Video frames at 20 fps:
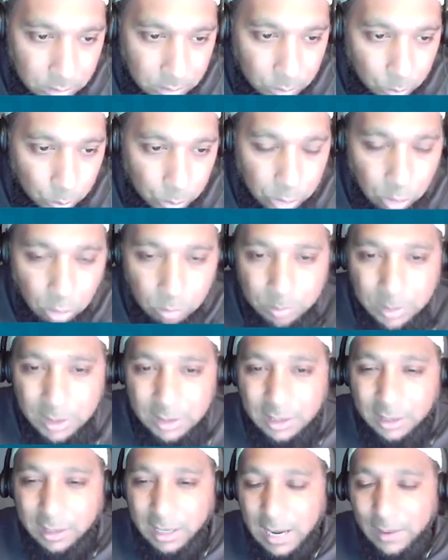we don't mean
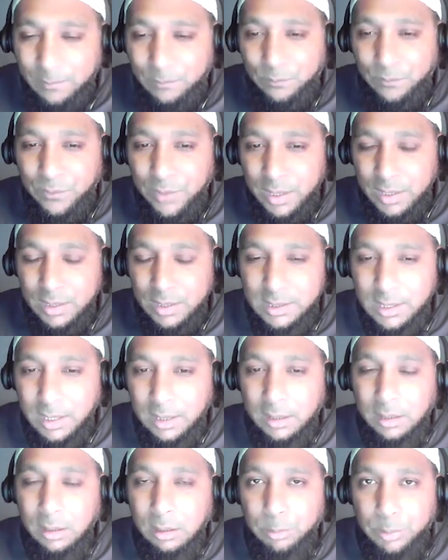that every
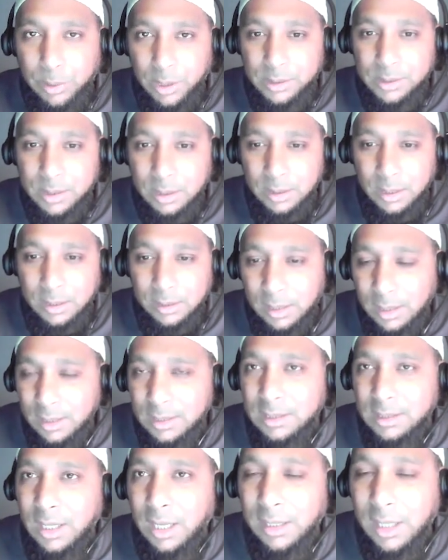single person in the
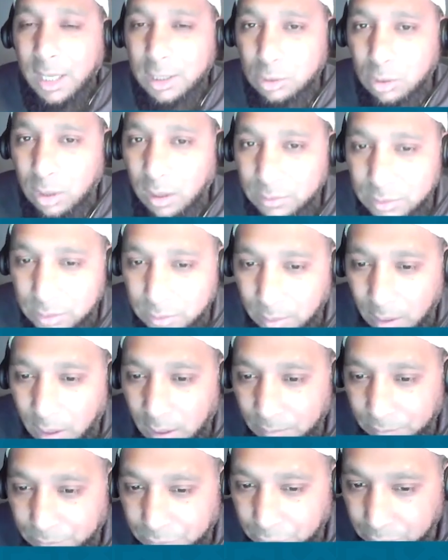isnad has to
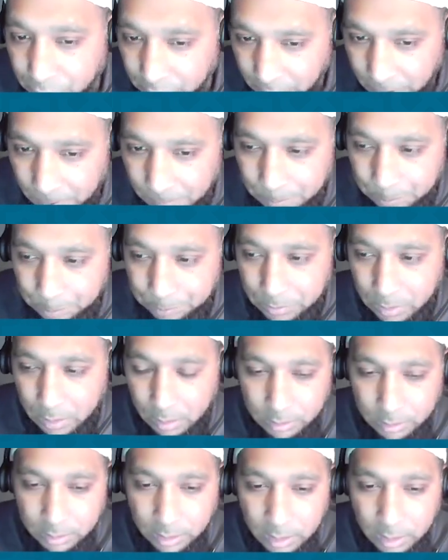have three.
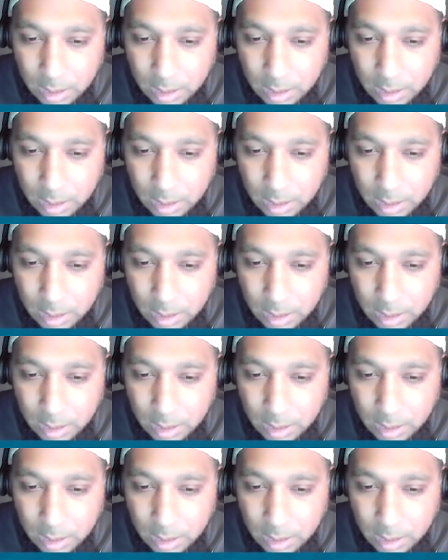Okay,